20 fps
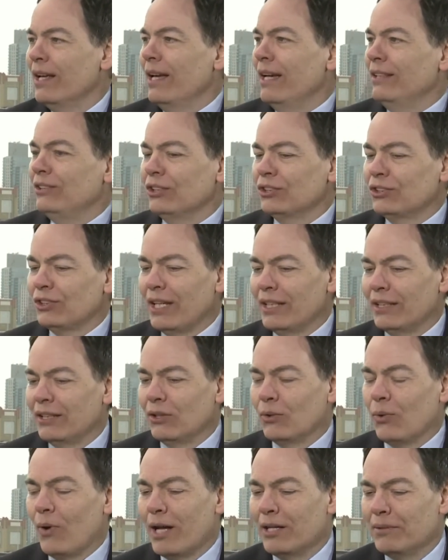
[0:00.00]
And just like
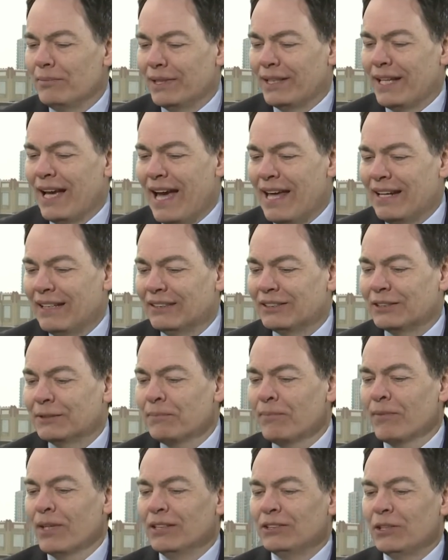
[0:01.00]
in quantum mechanics,
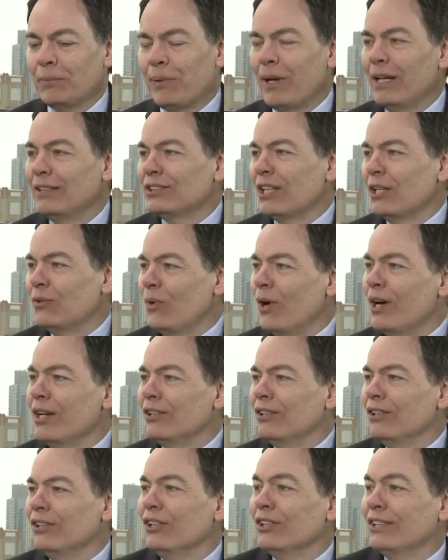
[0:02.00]
depends on where
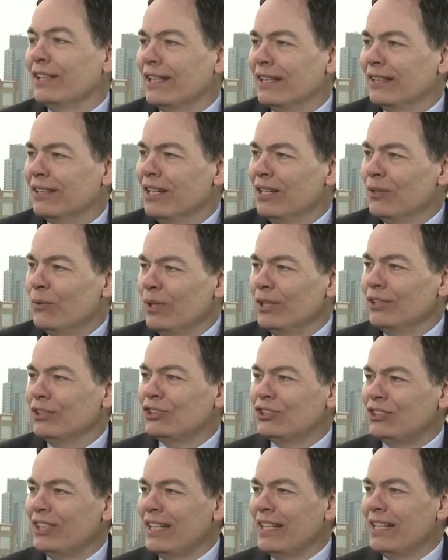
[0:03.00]
you're looking, where you're
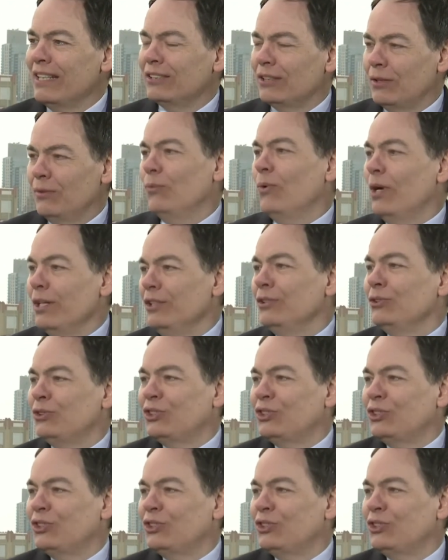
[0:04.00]
sitting, what you